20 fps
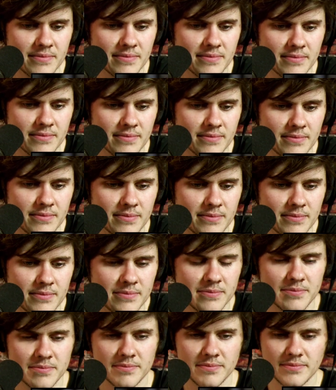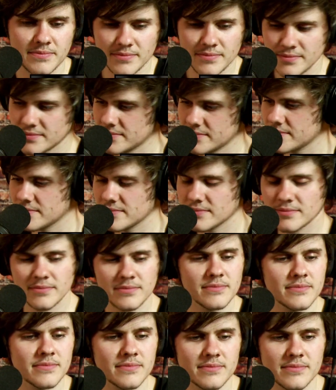
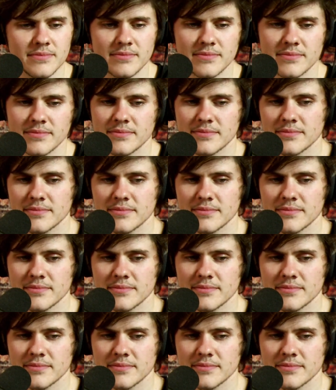(not speaking)